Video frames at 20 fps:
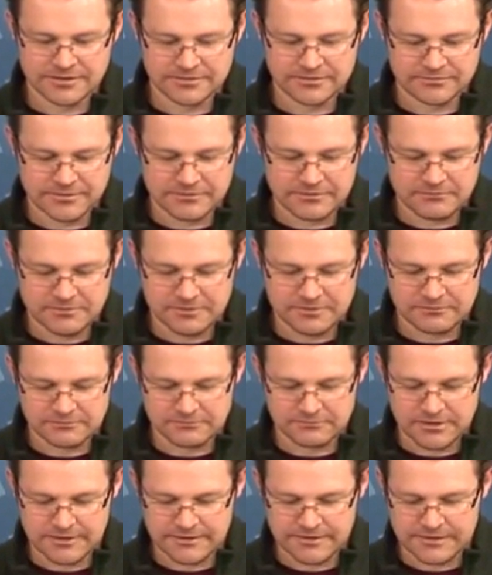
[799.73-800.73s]
we will
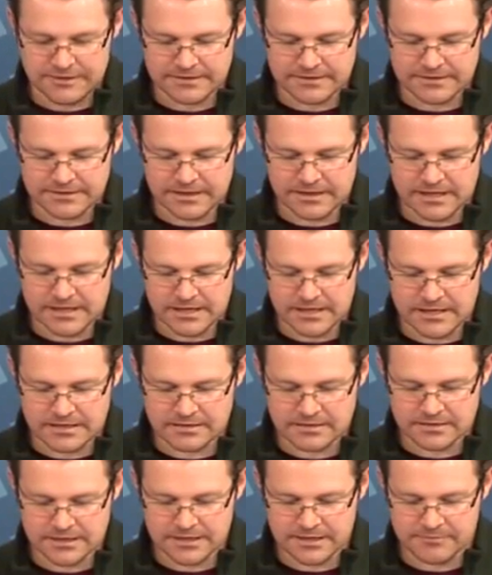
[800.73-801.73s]
run this guy.
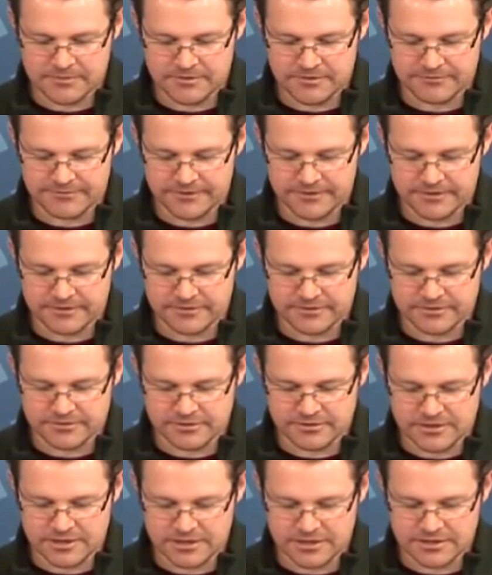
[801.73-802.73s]
Keep our fingers
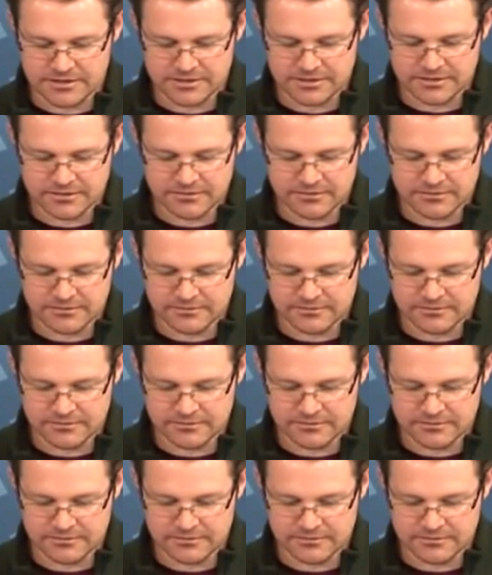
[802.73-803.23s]
crossed.